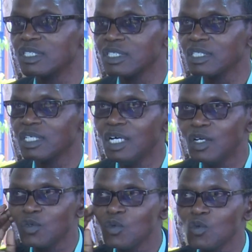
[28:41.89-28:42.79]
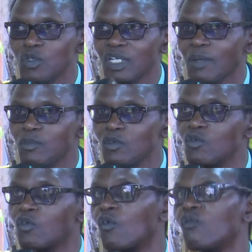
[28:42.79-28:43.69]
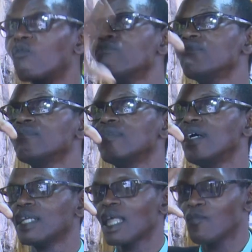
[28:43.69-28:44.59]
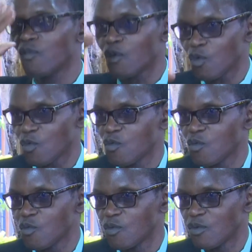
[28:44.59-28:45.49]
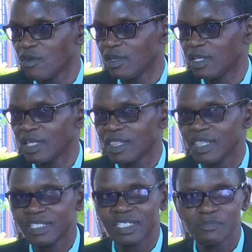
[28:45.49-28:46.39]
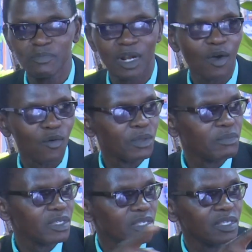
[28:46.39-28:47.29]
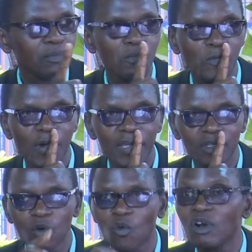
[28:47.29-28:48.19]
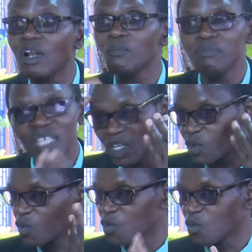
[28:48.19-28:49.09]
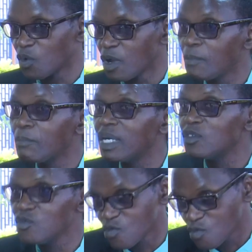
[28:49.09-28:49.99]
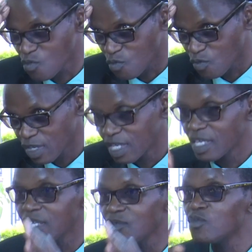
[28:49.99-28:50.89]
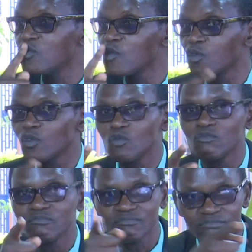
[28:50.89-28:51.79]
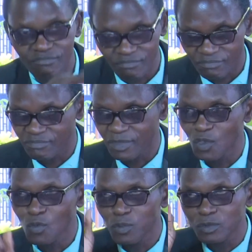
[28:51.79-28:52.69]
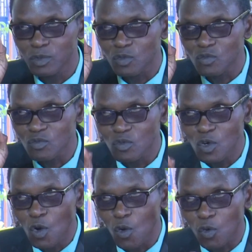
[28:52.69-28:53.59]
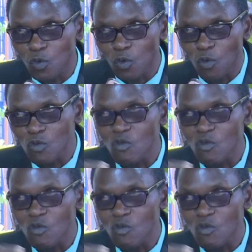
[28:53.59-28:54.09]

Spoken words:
So with us hearing, we can control our voice. But a deaf person, because we are not hearing ourselves, we don't know how to control ourselves.